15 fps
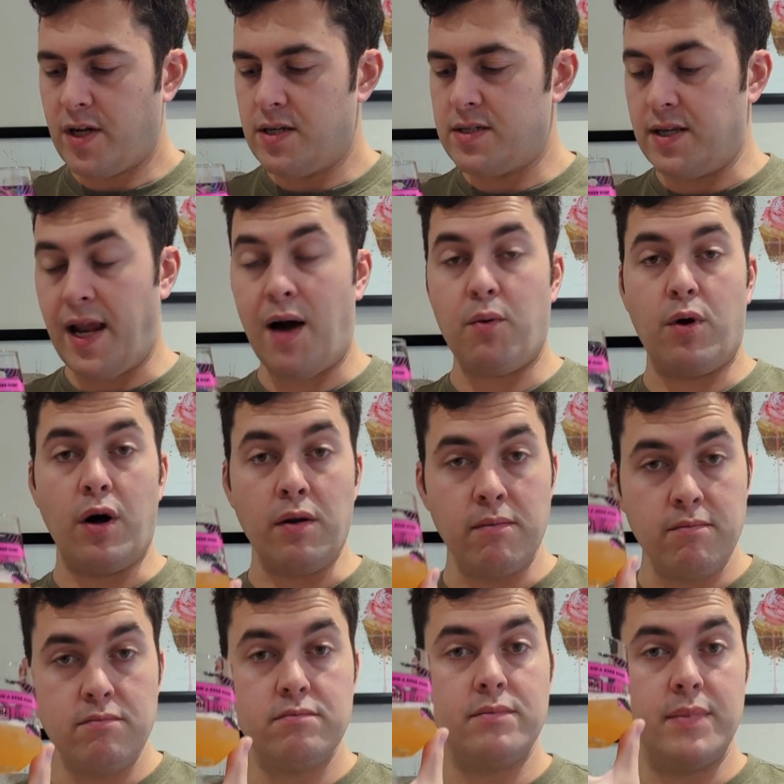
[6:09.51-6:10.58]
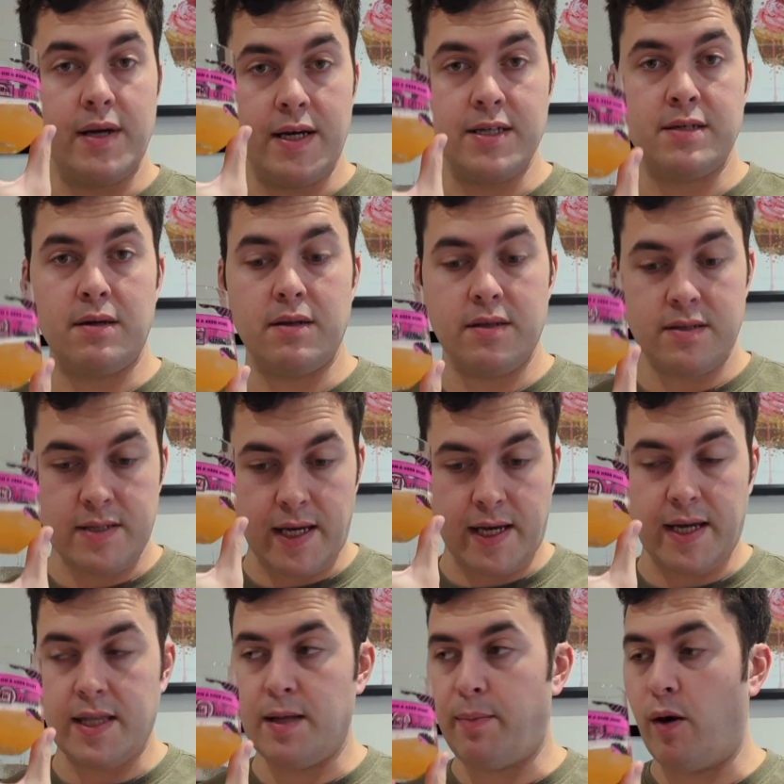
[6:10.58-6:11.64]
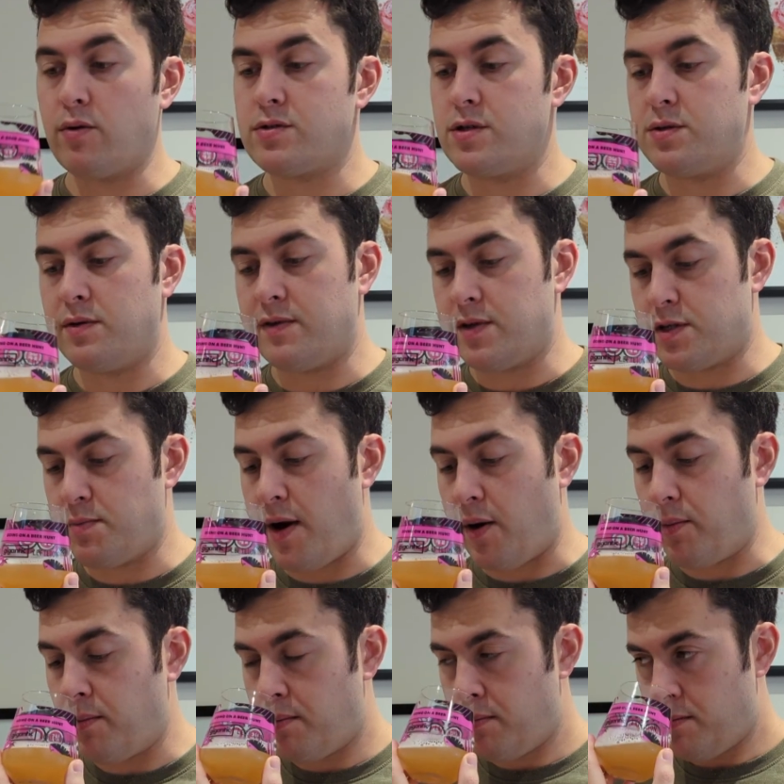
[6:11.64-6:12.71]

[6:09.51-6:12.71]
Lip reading: So that one is ticking the boxes of the smell.